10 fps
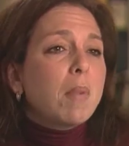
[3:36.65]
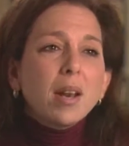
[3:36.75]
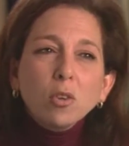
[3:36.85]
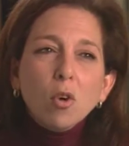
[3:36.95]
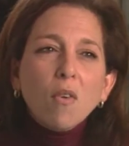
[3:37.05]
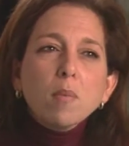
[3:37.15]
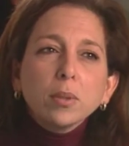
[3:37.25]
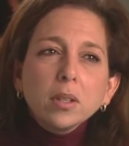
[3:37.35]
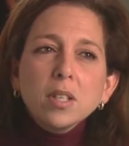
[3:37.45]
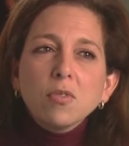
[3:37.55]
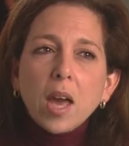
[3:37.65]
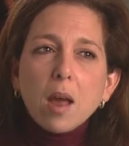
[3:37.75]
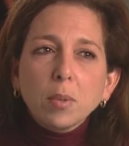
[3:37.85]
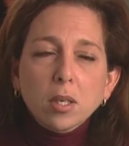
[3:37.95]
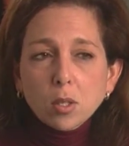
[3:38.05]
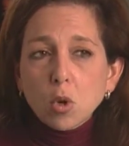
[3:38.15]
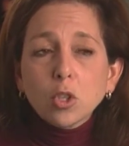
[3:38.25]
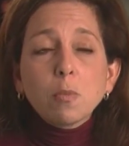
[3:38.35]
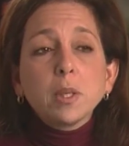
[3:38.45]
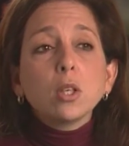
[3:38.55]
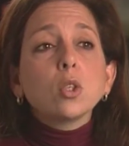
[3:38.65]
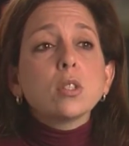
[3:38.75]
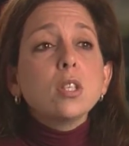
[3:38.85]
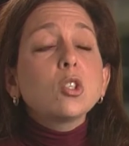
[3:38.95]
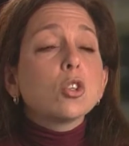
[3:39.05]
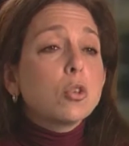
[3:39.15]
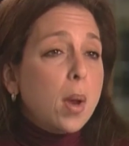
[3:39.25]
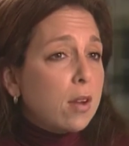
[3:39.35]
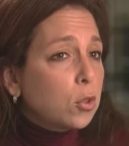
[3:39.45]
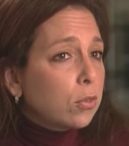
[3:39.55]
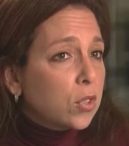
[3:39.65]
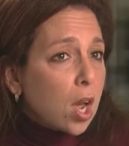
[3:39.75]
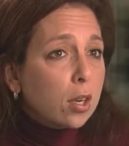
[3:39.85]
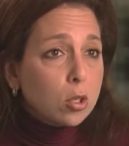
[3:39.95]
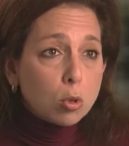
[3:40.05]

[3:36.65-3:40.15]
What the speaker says: I don't know if I believe that, because in order to be a good teacher, you have to have done it